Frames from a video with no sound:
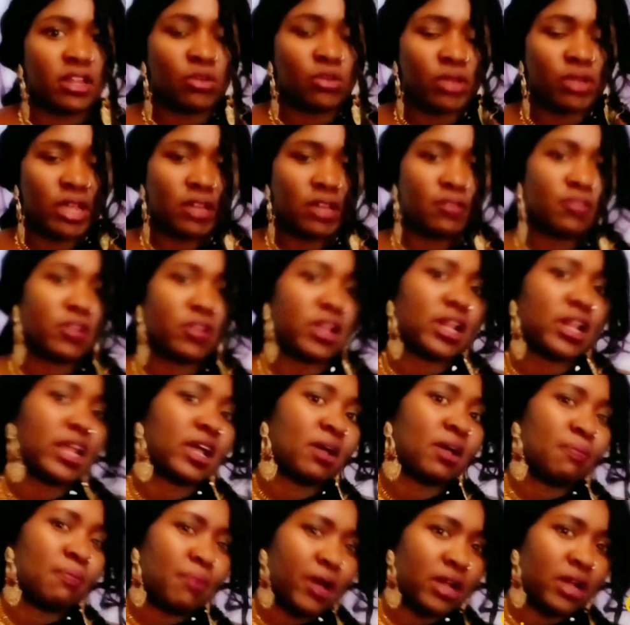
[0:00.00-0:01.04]
You can fly like
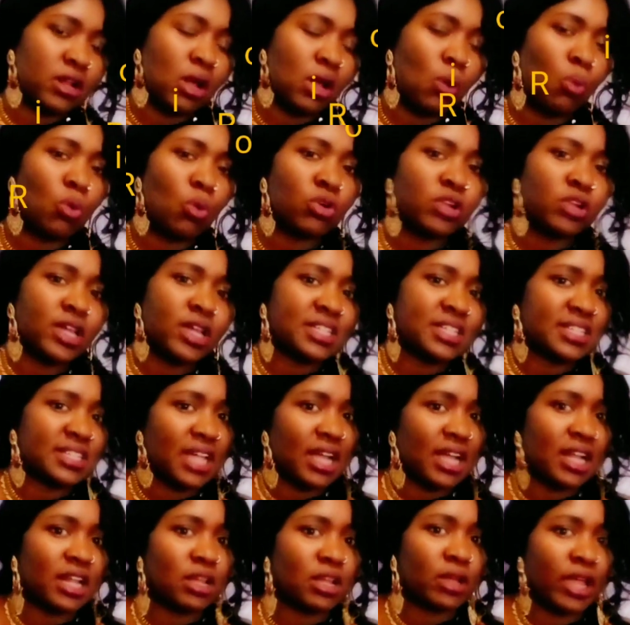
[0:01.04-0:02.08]
a bird. What
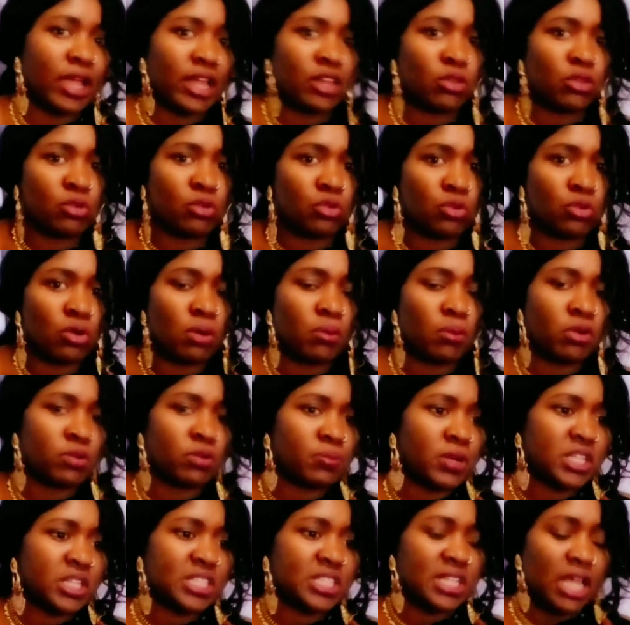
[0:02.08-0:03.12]
exactly can you know about
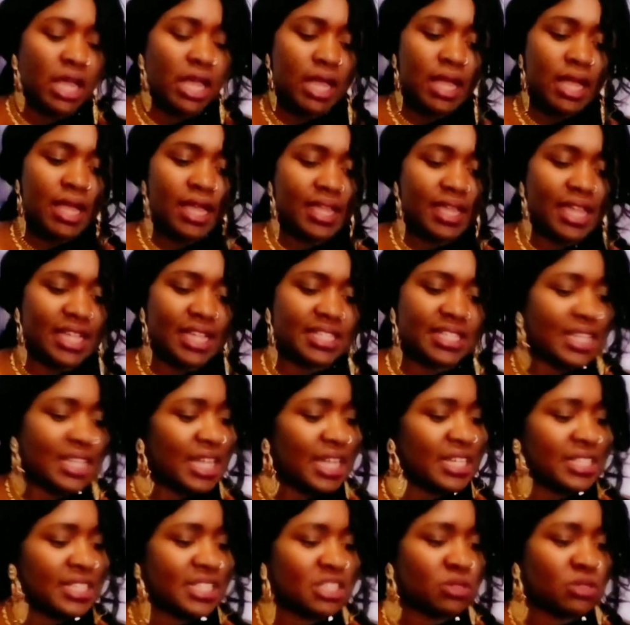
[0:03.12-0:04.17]
birds? Yes,
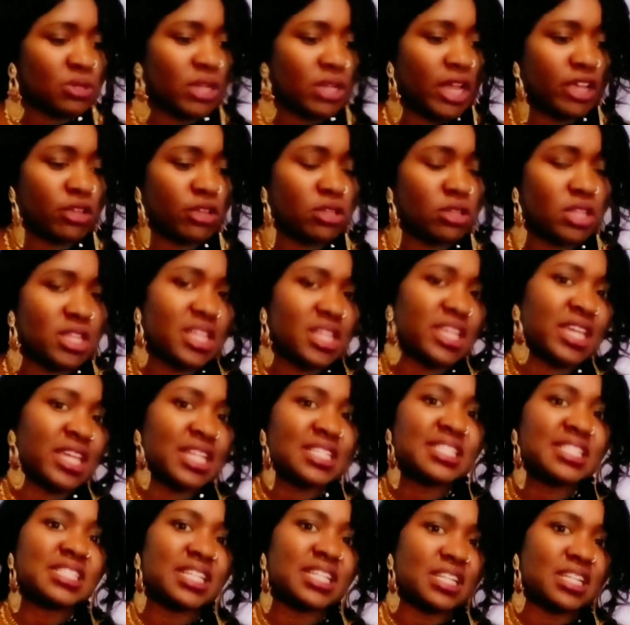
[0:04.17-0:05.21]
scientists will argue that they can
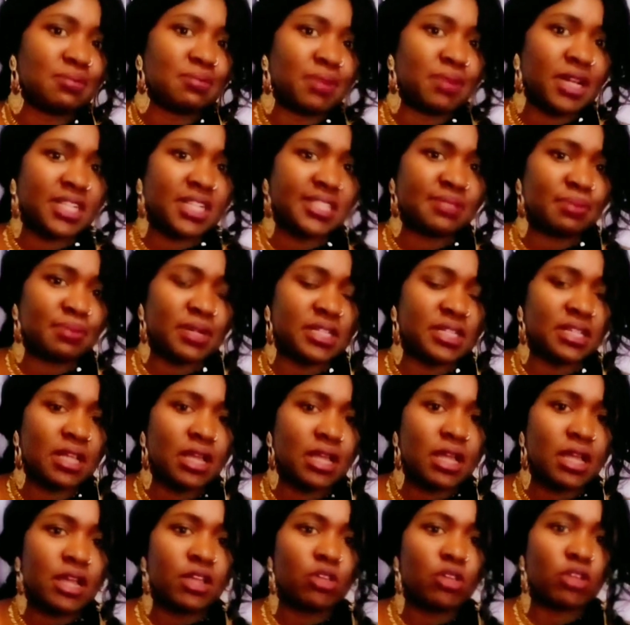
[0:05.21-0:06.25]
study birds, but
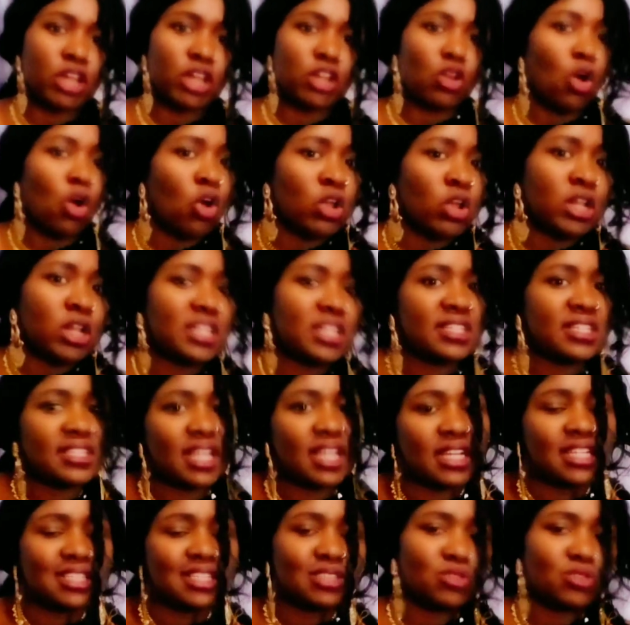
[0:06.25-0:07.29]
you can only
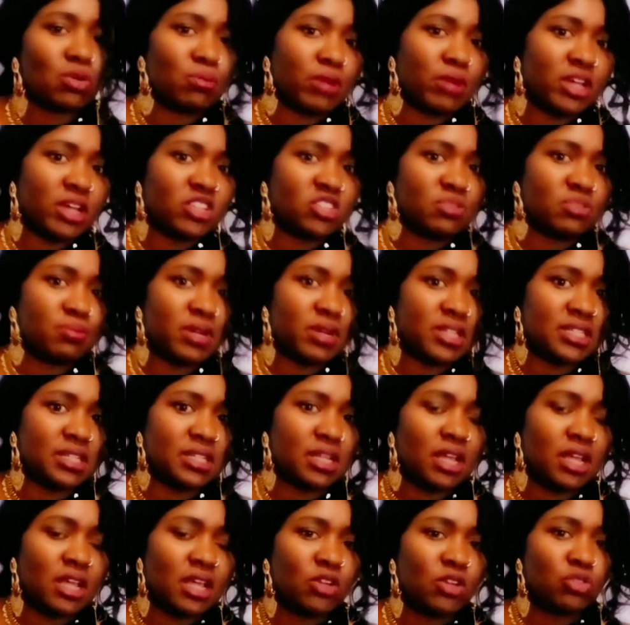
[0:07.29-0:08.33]
study so much. But
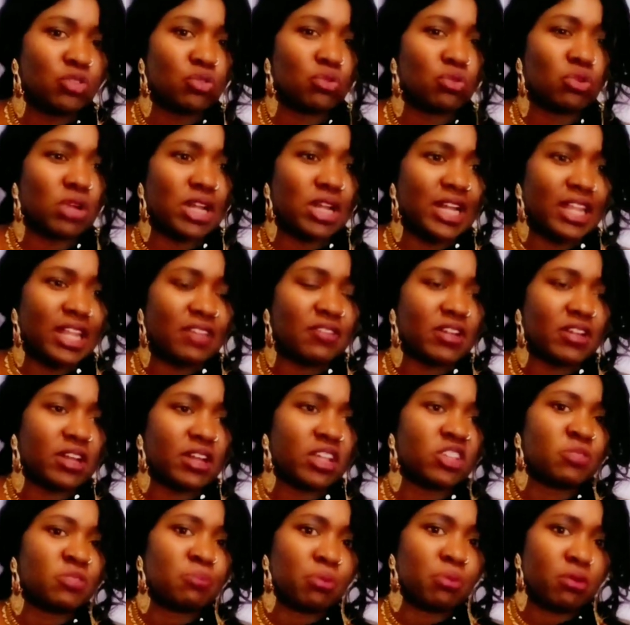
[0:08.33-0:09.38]
to live an
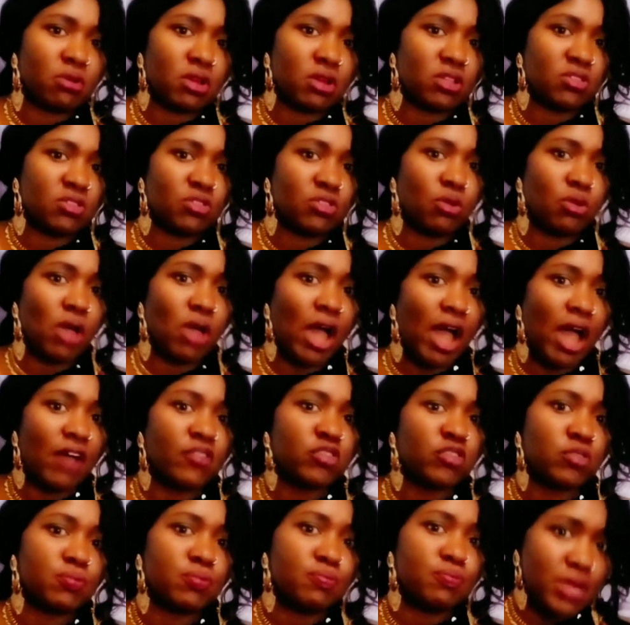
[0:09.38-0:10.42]
experience, you have
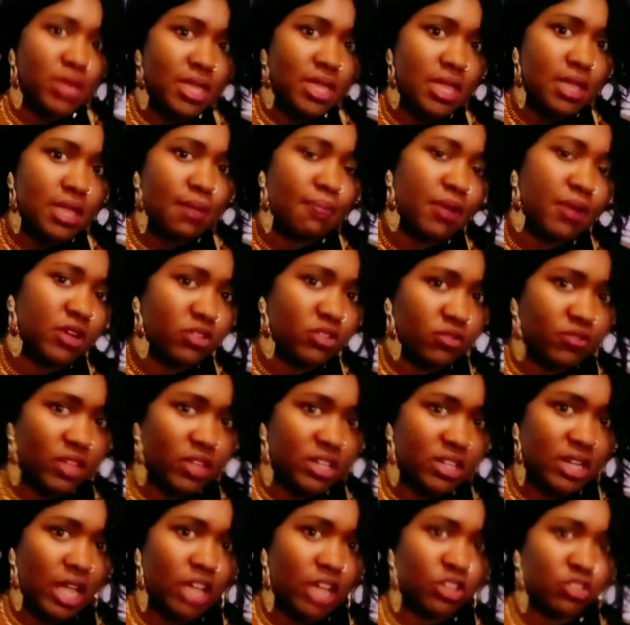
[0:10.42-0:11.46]
to be part of
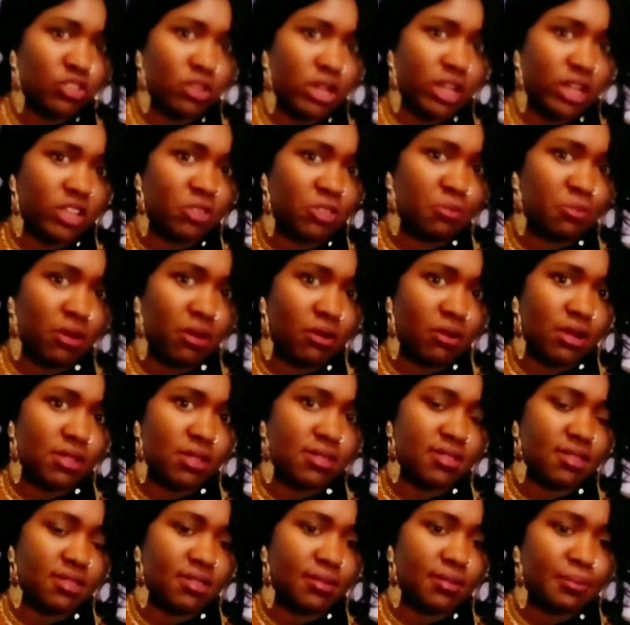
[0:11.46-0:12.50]
that actual
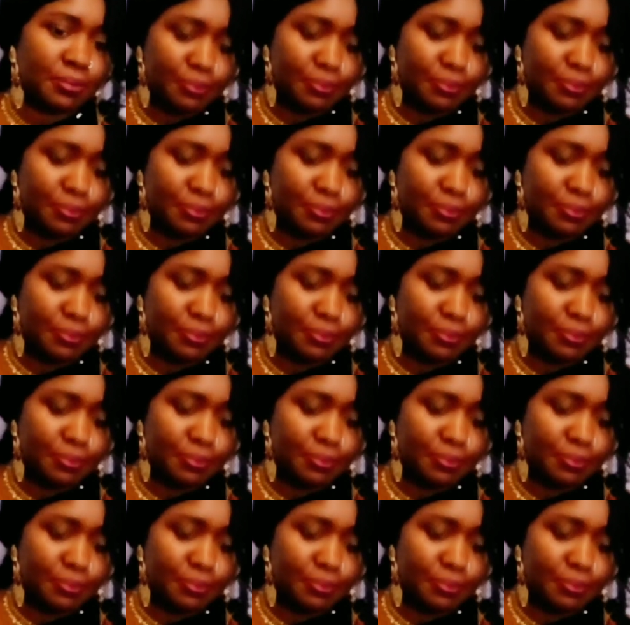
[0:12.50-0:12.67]
experience.